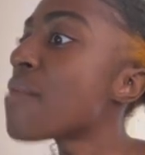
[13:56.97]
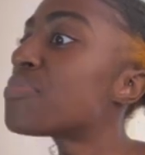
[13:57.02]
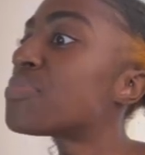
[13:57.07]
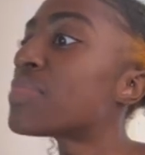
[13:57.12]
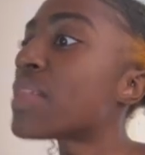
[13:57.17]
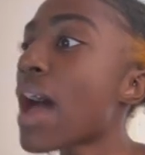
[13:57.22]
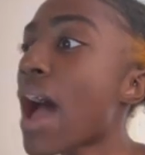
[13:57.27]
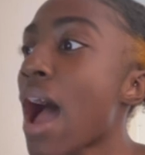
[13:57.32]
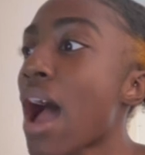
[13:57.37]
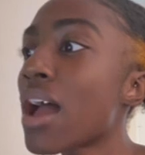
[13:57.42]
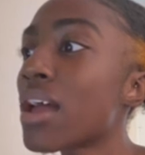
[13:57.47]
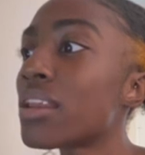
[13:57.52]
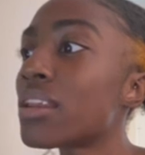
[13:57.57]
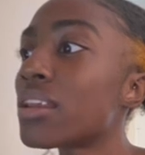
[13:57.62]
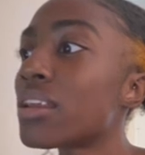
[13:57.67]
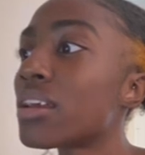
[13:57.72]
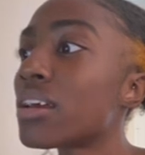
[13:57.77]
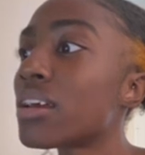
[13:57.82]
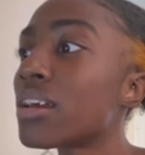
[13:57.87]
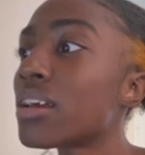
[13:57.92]
That
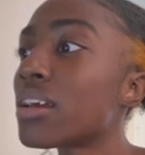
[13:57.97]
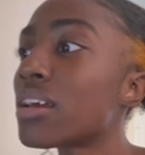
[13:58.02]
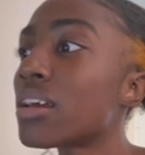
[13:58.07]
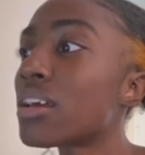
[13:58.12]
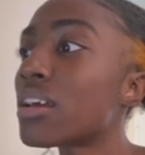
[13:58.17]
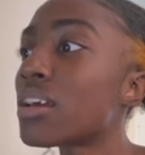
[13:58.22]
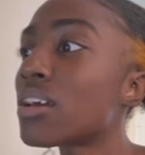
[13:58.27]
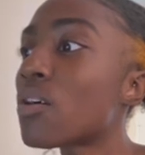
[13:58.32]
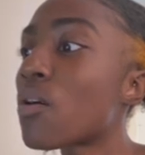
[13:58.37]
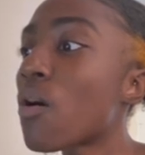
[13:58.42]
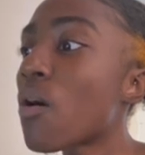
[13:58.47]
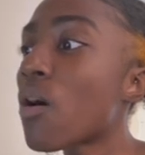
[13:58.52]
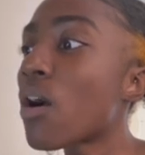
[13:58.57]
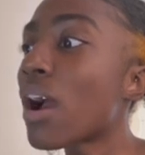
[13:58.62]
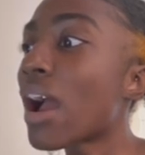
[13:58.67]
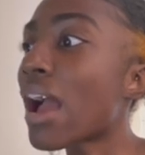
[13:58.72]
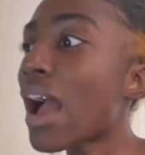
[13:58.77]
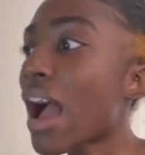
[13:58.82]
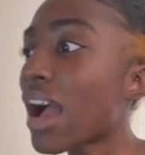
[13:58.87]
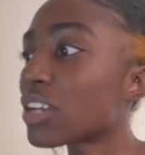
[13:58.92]

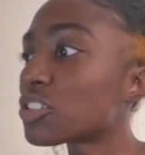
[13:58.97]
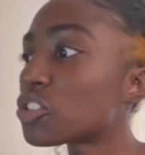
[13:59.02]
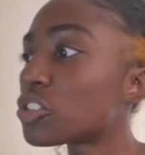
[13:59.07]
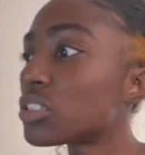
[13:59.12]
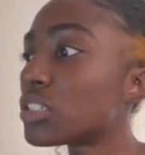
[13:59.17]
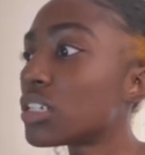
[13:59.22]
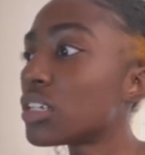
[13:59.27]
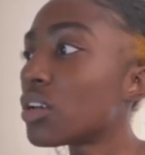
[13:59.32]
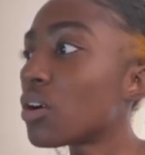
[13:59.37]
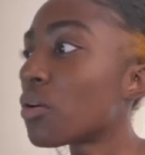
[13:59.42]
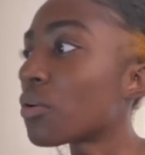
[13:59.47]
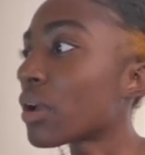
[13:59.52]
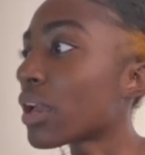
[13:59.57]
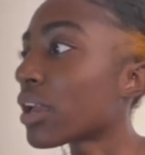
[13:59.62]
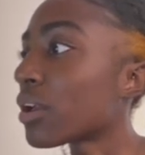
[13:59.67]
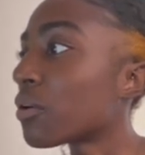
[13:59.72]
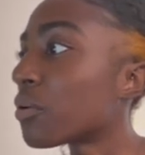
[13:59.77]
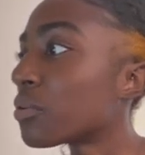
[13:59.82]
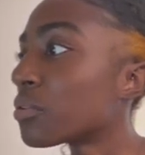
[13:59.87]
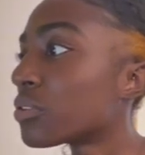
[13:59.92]
actually,
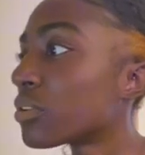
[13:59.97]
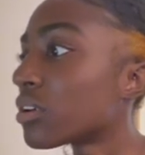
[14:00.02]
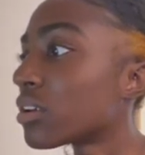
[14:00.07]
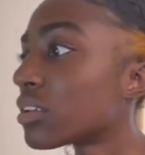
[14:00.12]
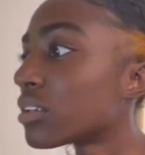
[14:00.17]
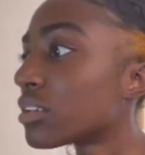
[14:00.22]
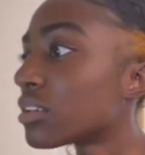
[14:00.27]
okay, hold on.